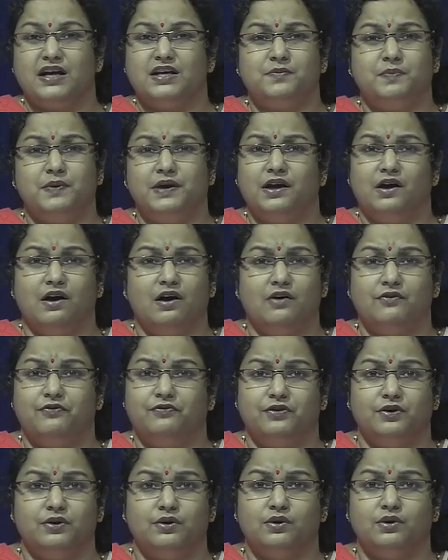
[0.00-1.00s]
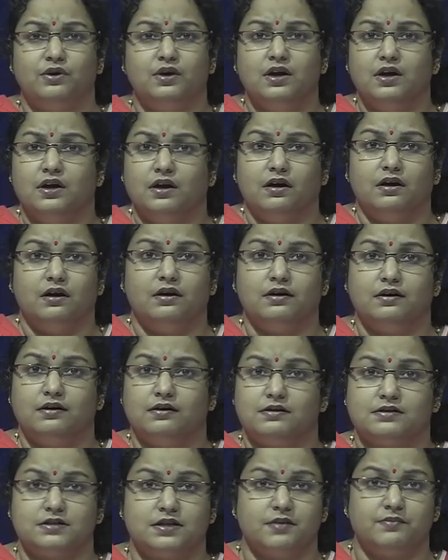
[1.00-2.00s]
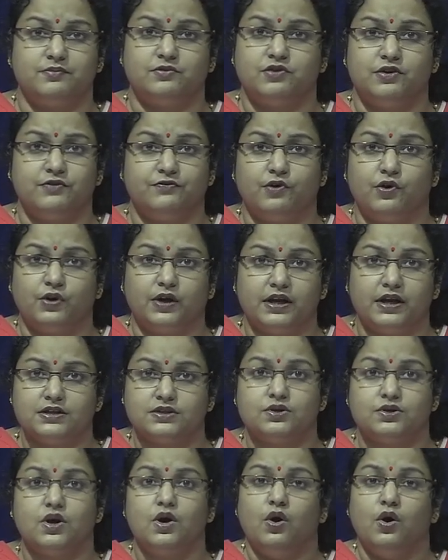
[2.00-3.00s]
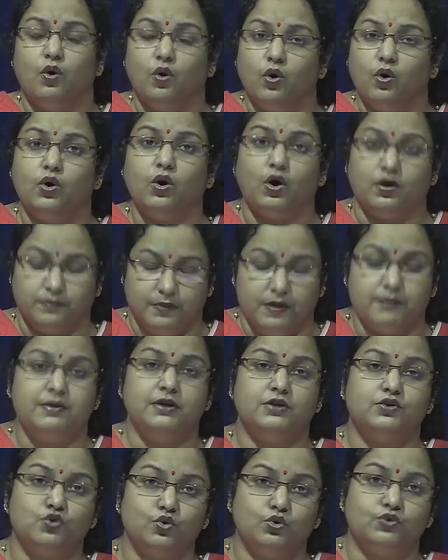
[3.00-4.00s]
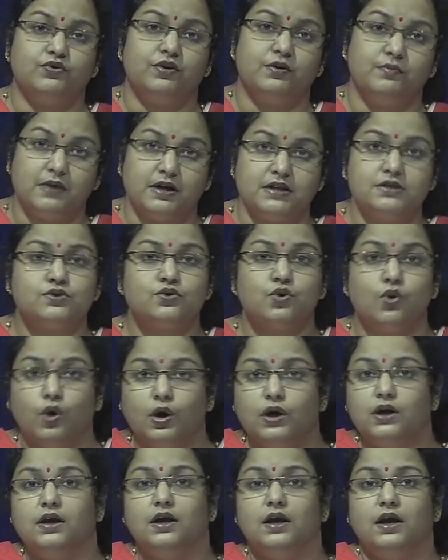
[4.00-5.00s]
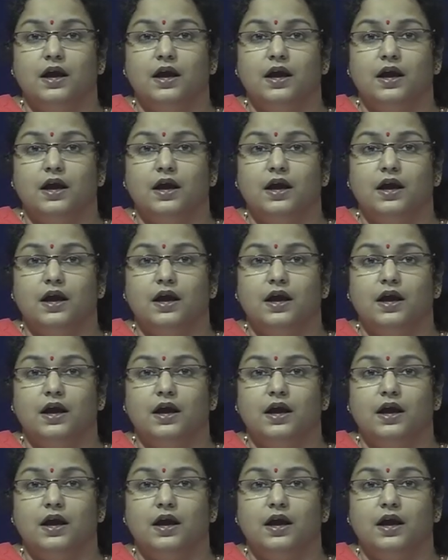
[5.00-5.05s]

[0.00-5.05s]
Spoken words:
be of some 3-4 days old, or maybe 2-3 months old,